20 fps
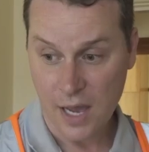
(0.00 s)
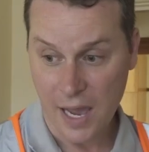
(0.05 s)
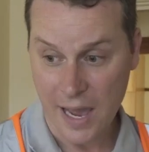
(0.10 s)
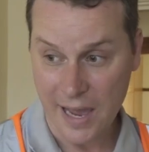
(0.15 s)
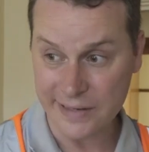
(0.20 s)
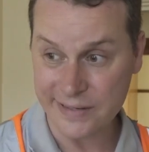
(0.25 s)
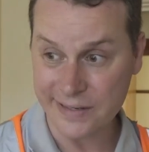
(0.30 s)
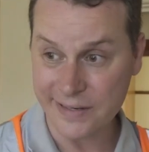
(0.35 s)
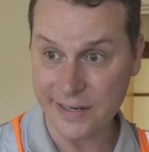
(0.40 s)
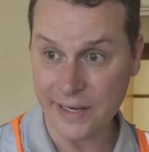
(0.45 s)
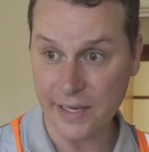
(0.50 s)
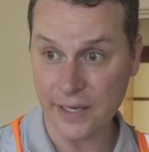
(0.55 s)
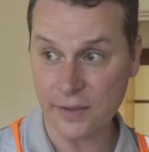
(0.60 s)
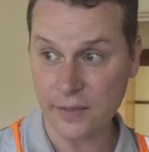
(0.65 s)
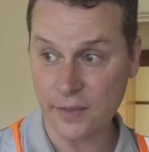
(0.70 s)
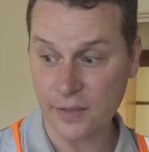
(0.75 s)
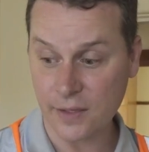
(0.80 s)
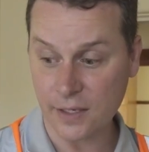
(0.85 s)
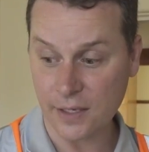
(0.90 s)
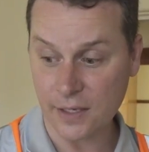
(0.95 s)

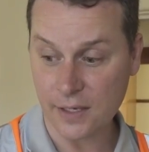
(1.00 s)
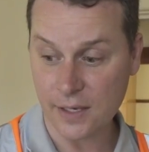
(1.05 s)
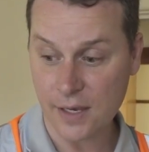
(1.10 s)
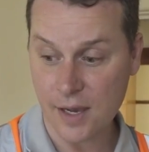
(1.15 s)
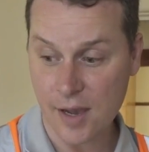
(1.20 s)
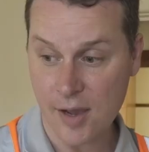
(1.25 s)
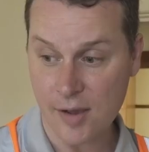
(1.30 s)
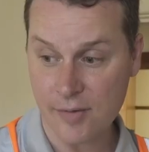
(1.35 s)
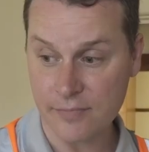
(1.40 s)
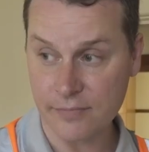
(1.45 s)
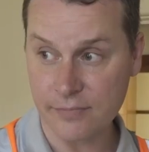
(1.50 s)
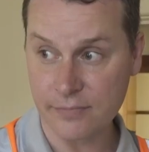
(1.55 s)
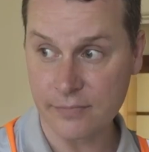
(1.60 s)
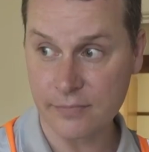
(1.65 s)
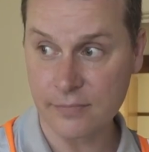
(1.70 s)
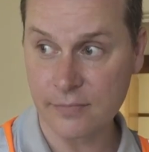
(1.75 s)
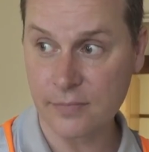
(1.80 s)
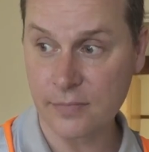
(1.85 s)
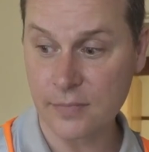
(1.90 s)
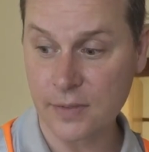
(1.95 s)
underneath the,
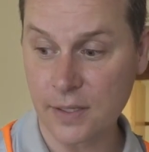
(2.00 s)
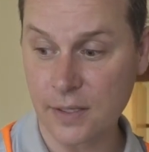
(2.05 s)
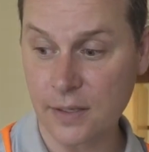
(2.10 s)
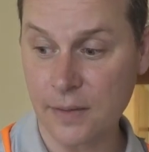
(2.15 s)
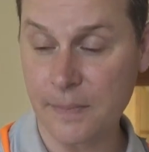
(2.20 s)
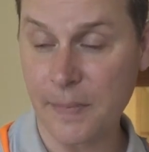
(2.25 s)
um, the